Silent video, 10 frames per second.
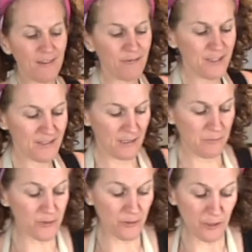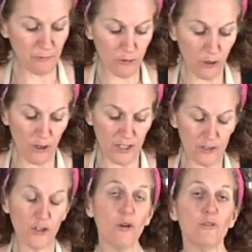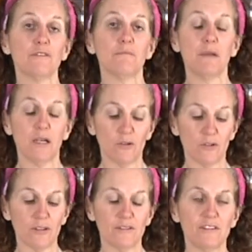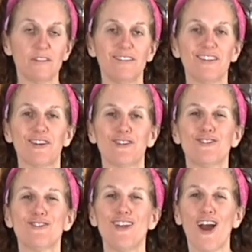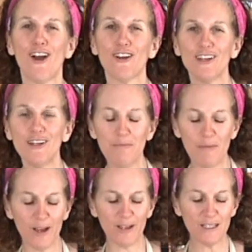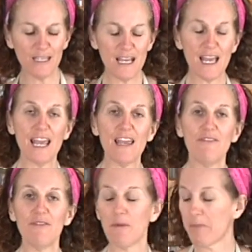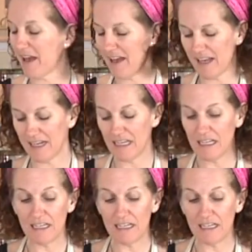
every time. So you've got your golden milk, you're hugging a mug in the pan.